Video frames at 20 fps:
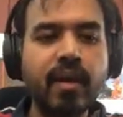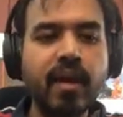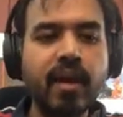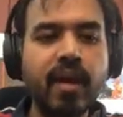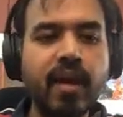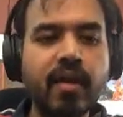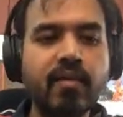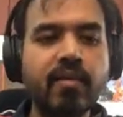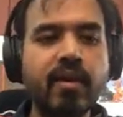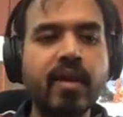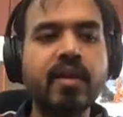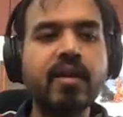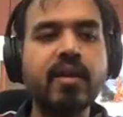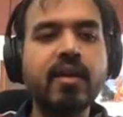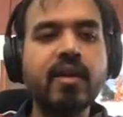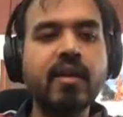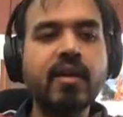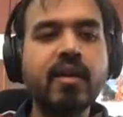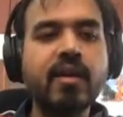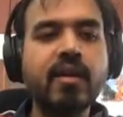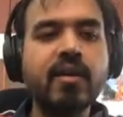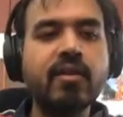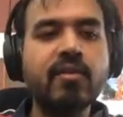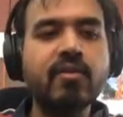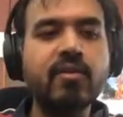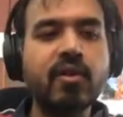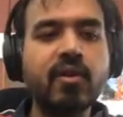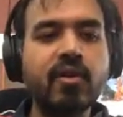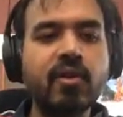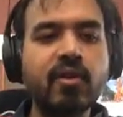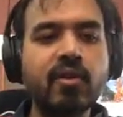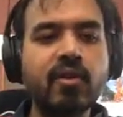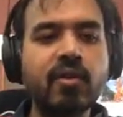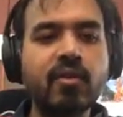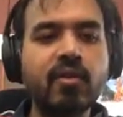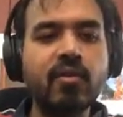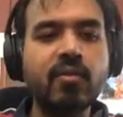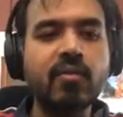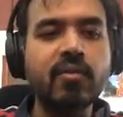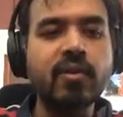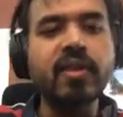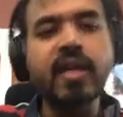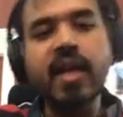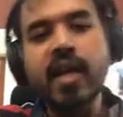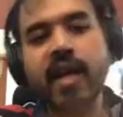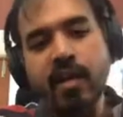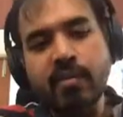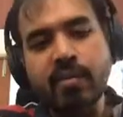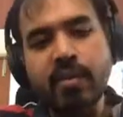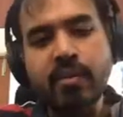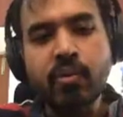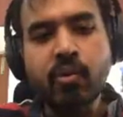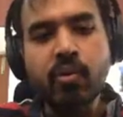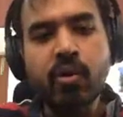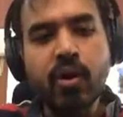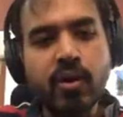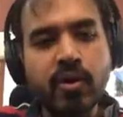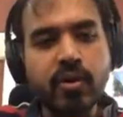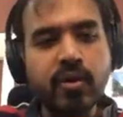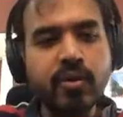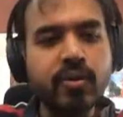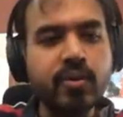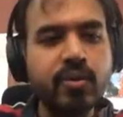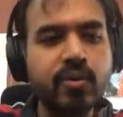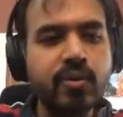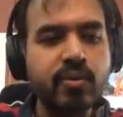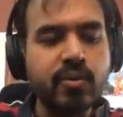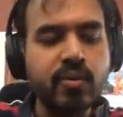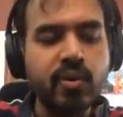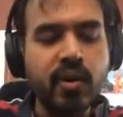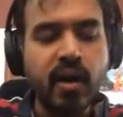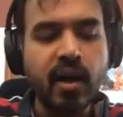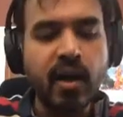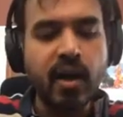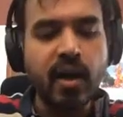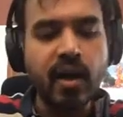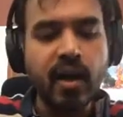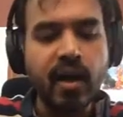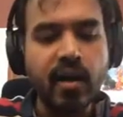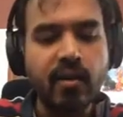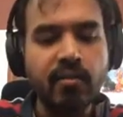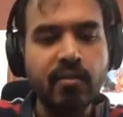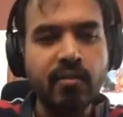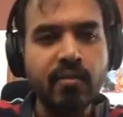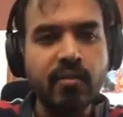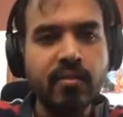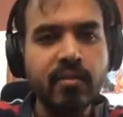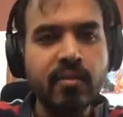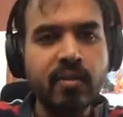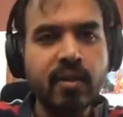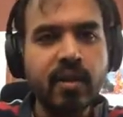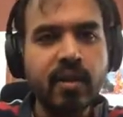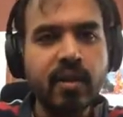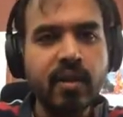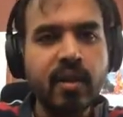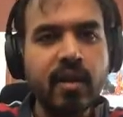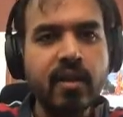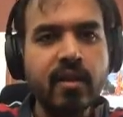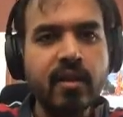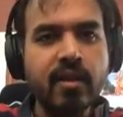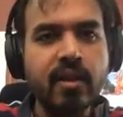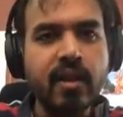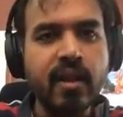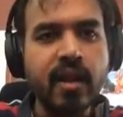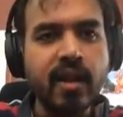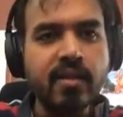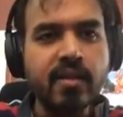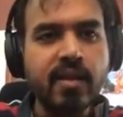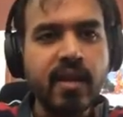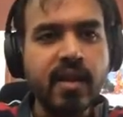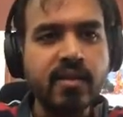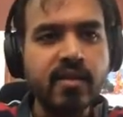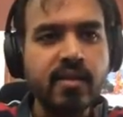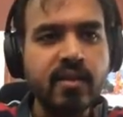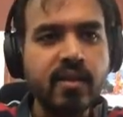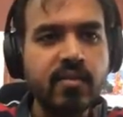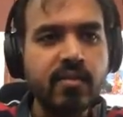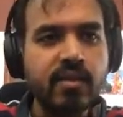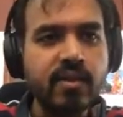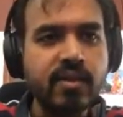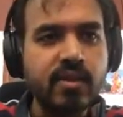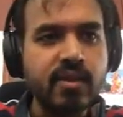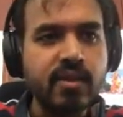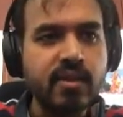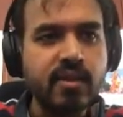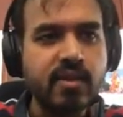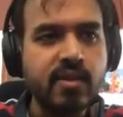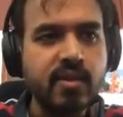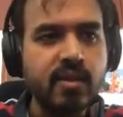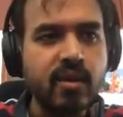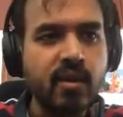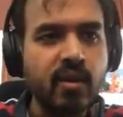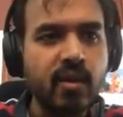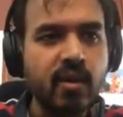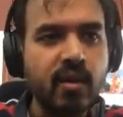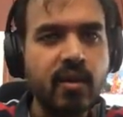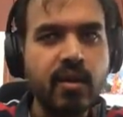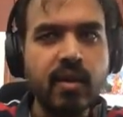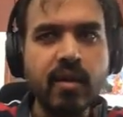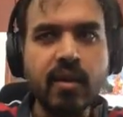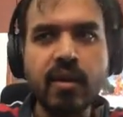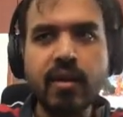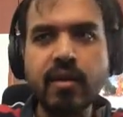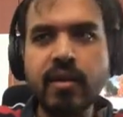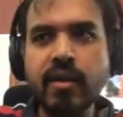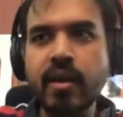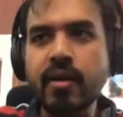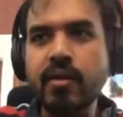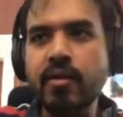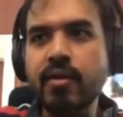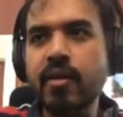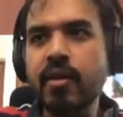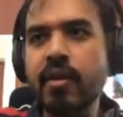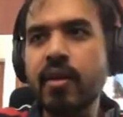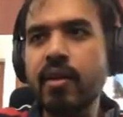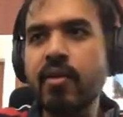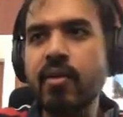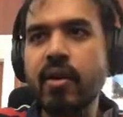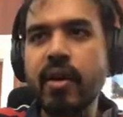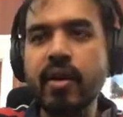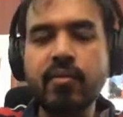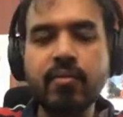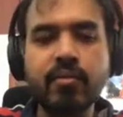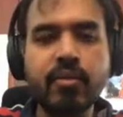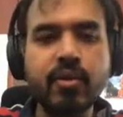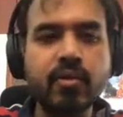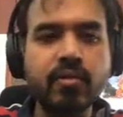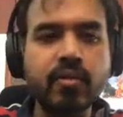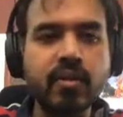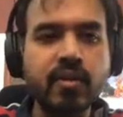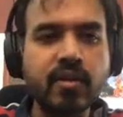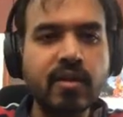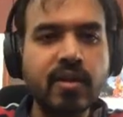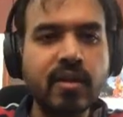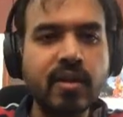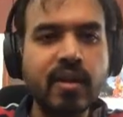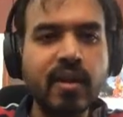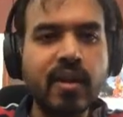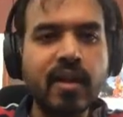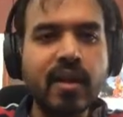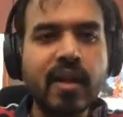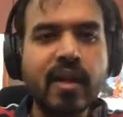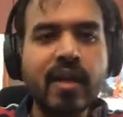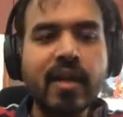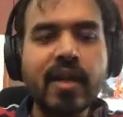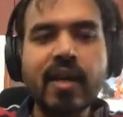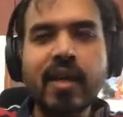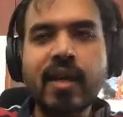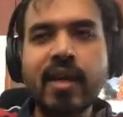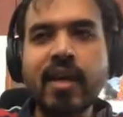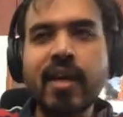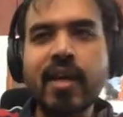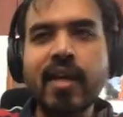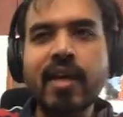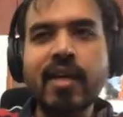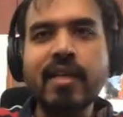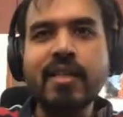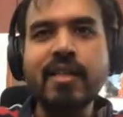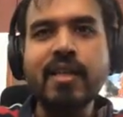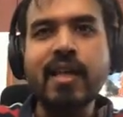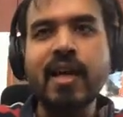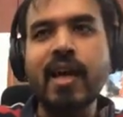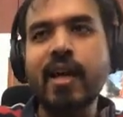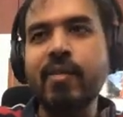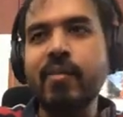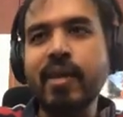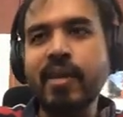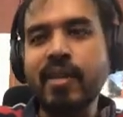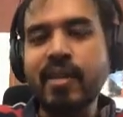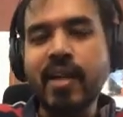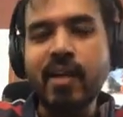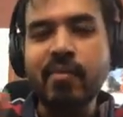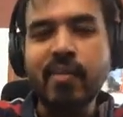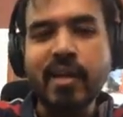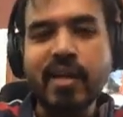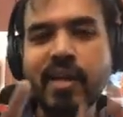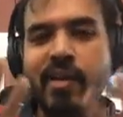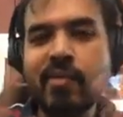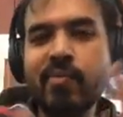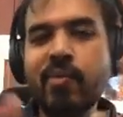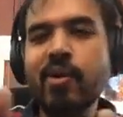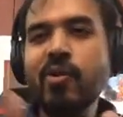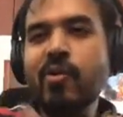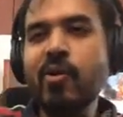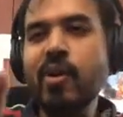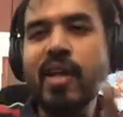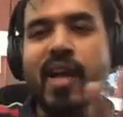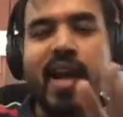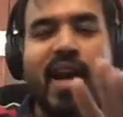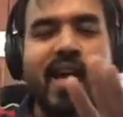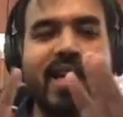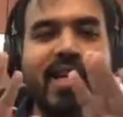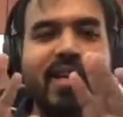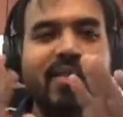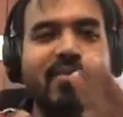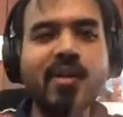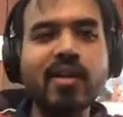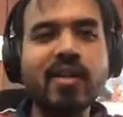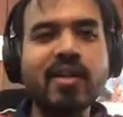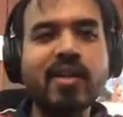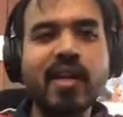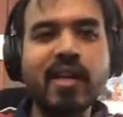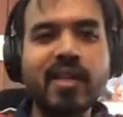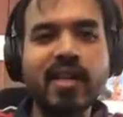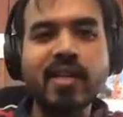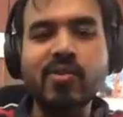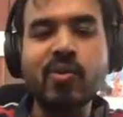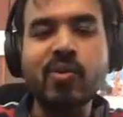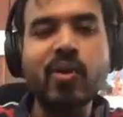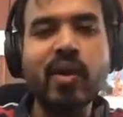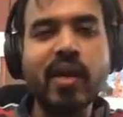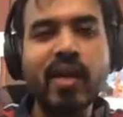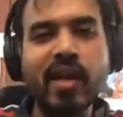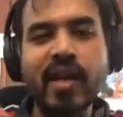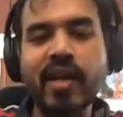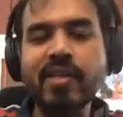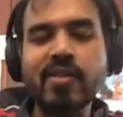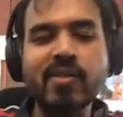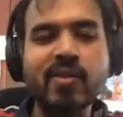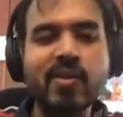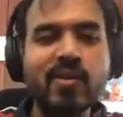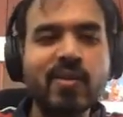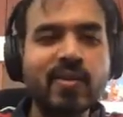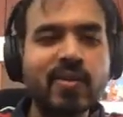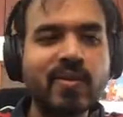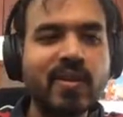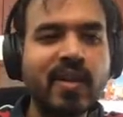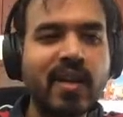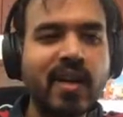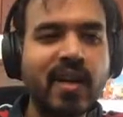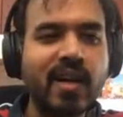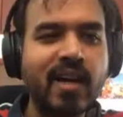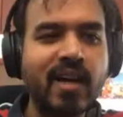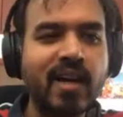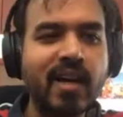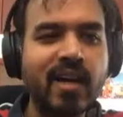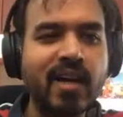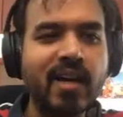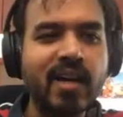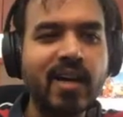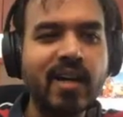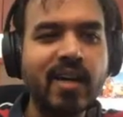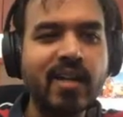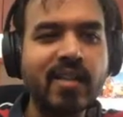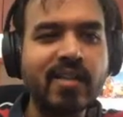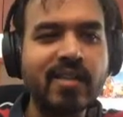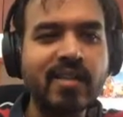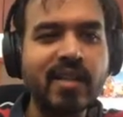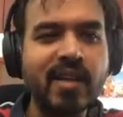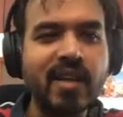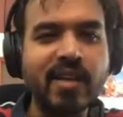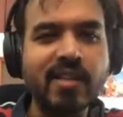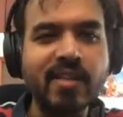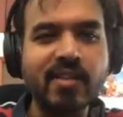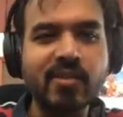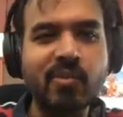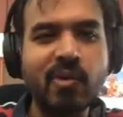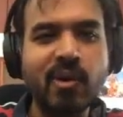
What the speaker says: Anyway, so with that, let me move on to the next lecture, which is on, yeah, okay, beautiful. Yeah, I might keep on going ranting, but that's okay, right? So it's a small